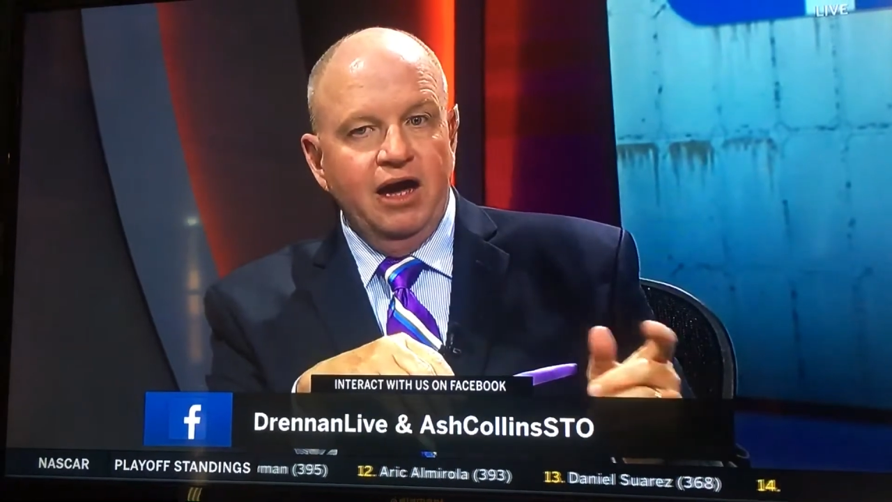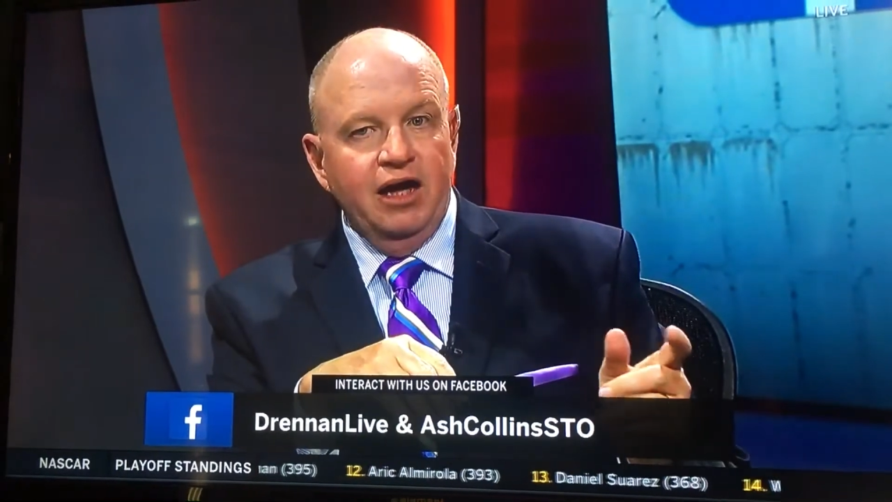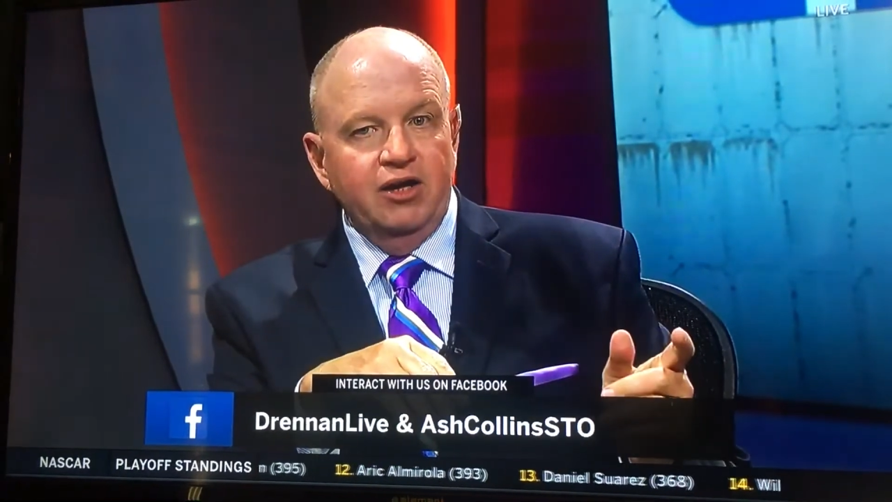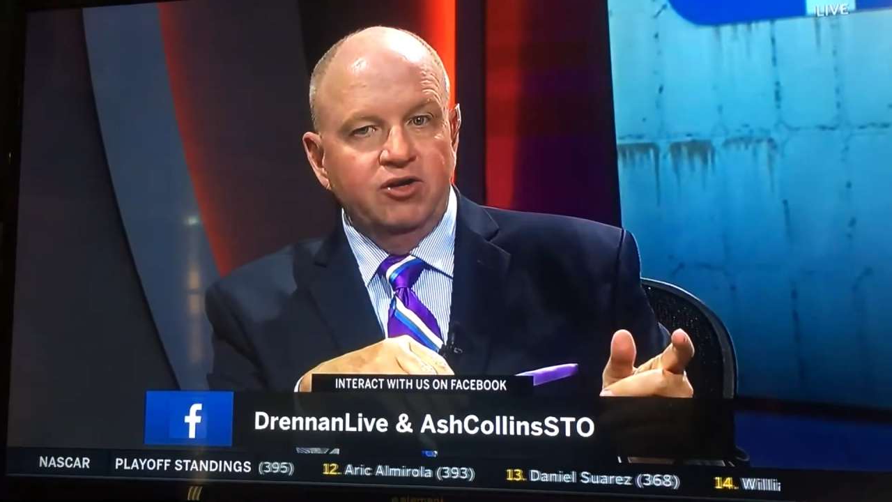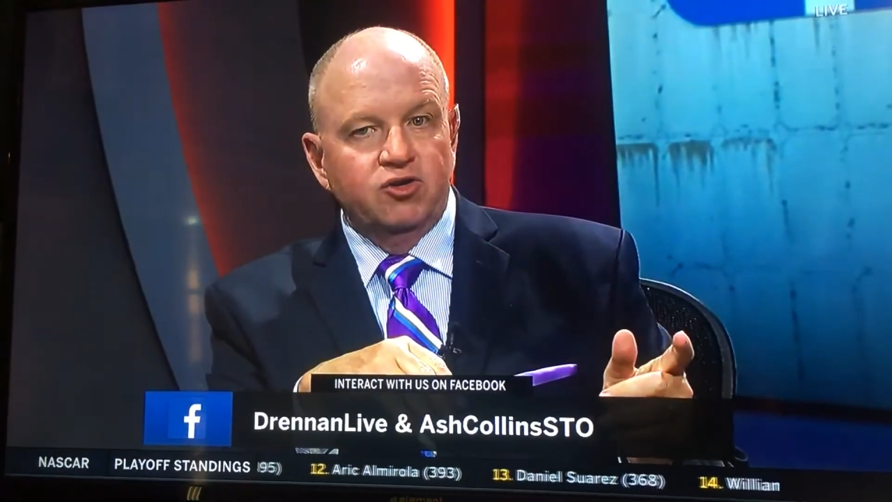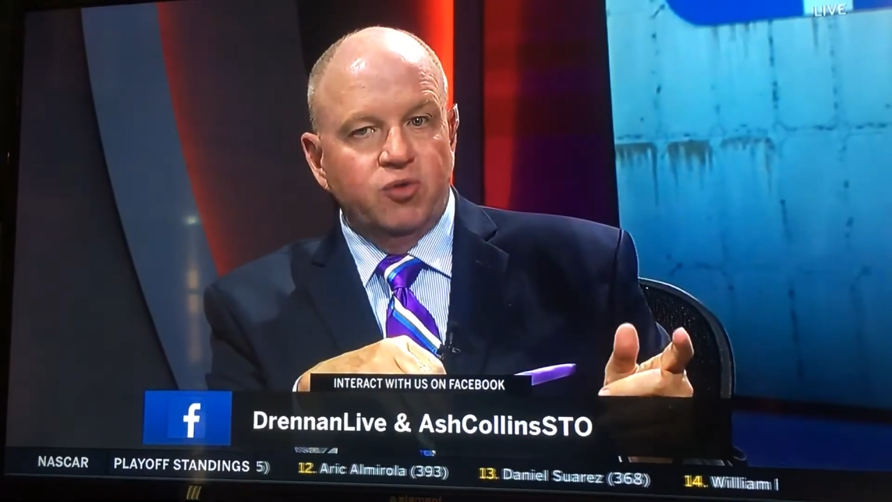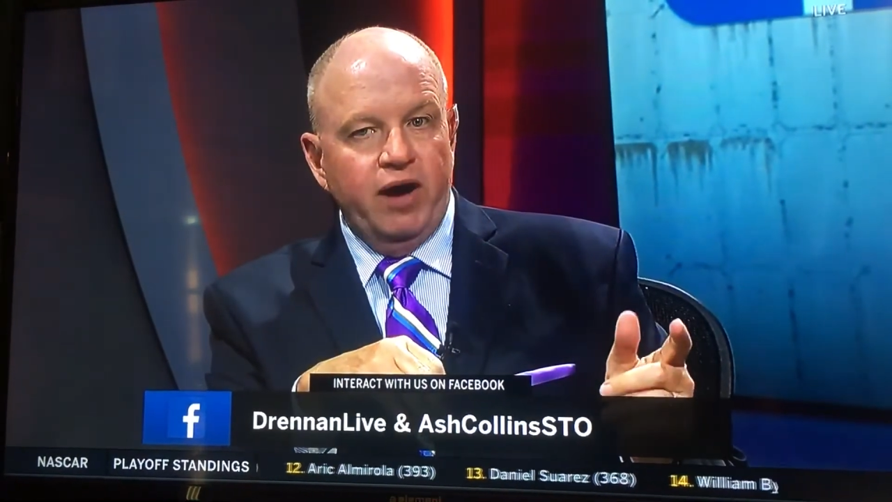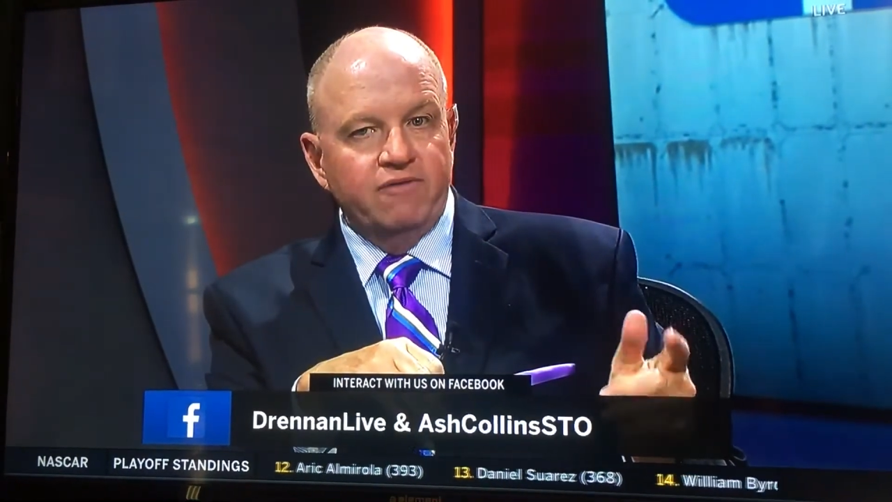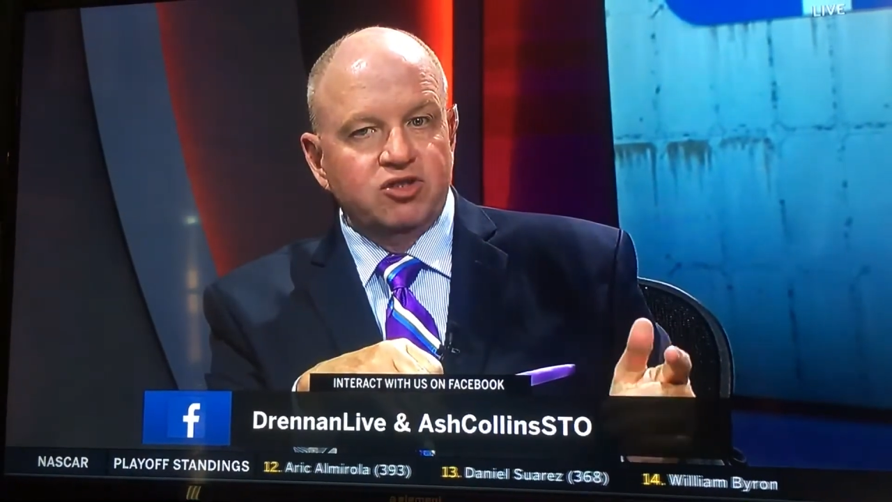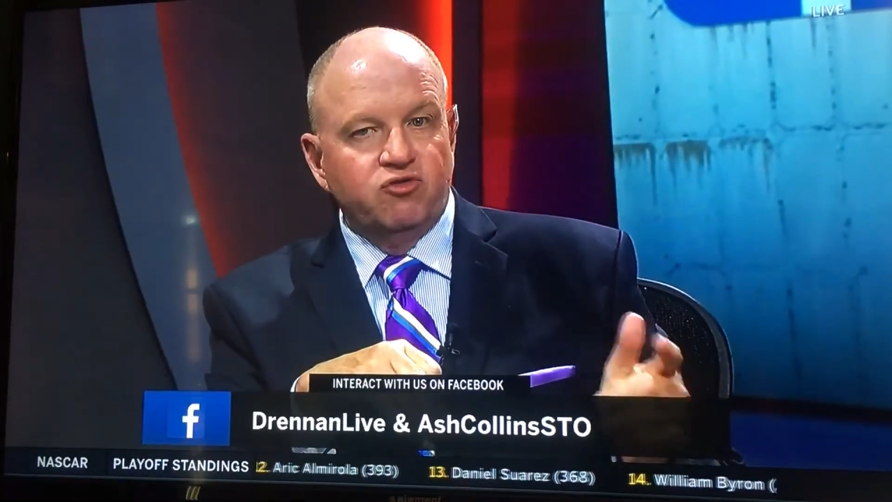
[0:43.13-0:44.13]
And
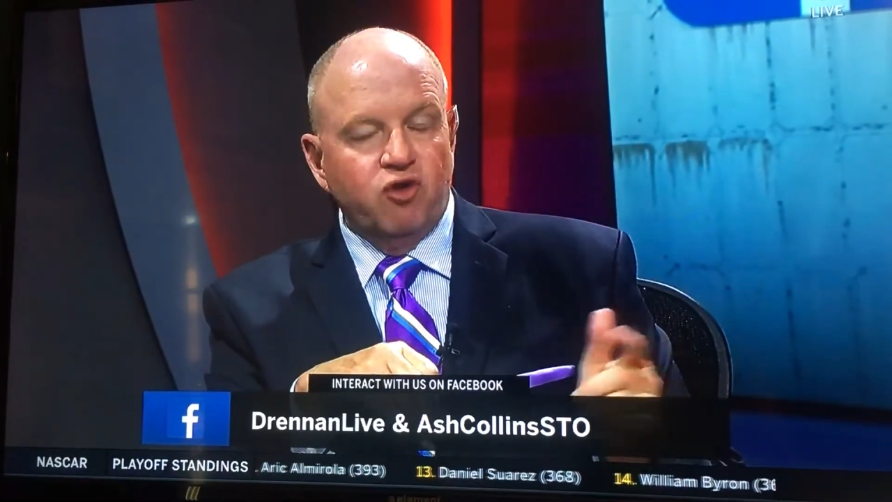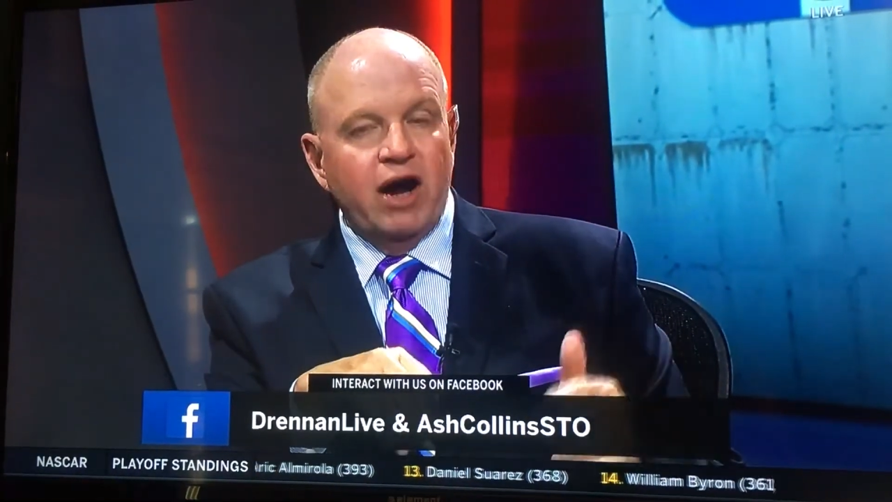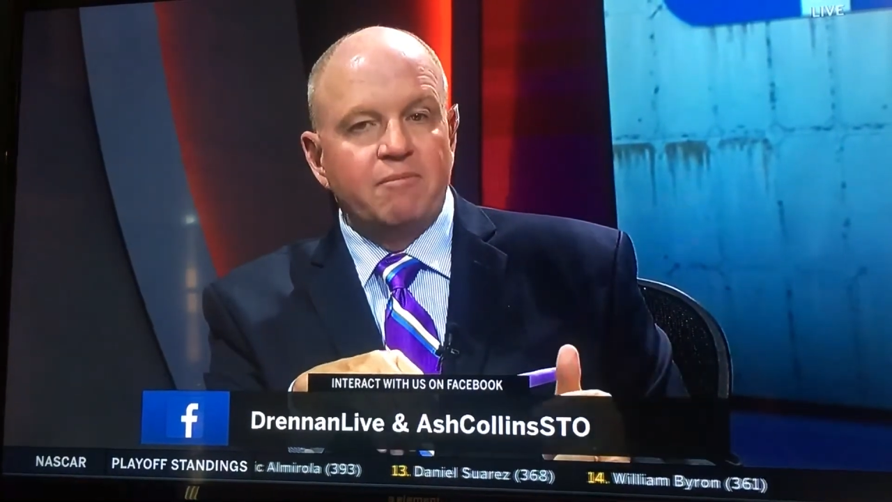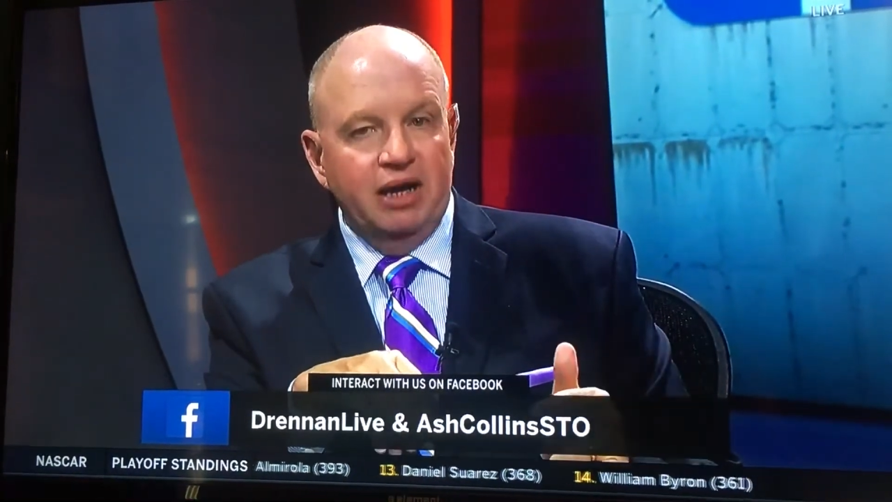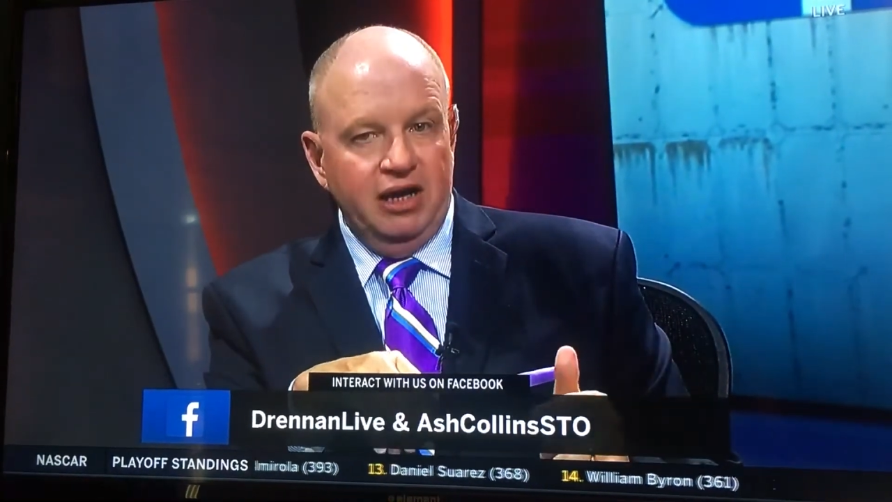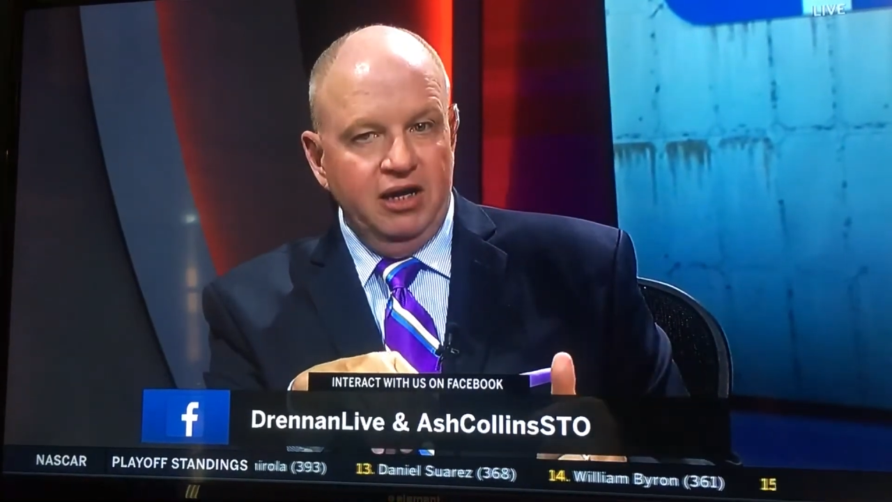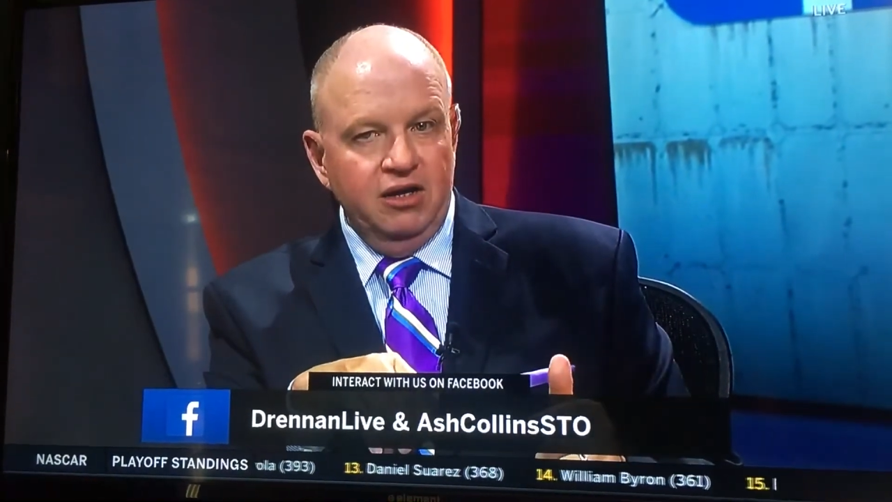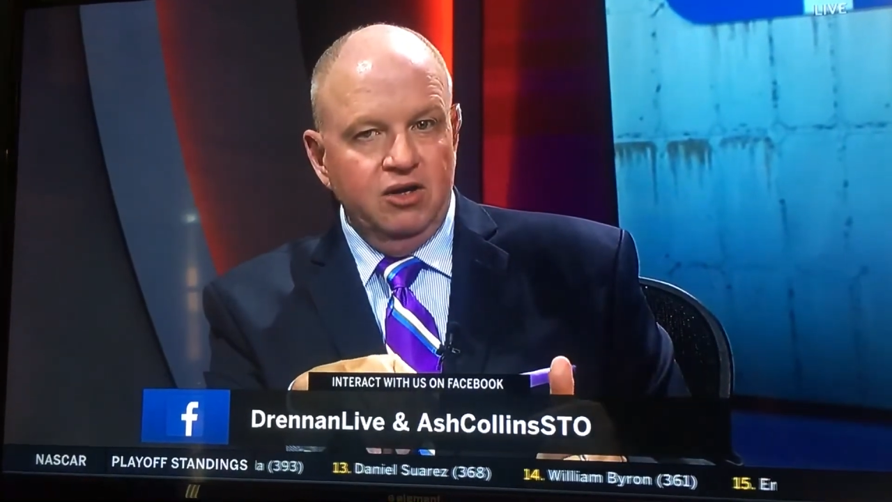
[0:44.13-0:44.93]
Travis Fryman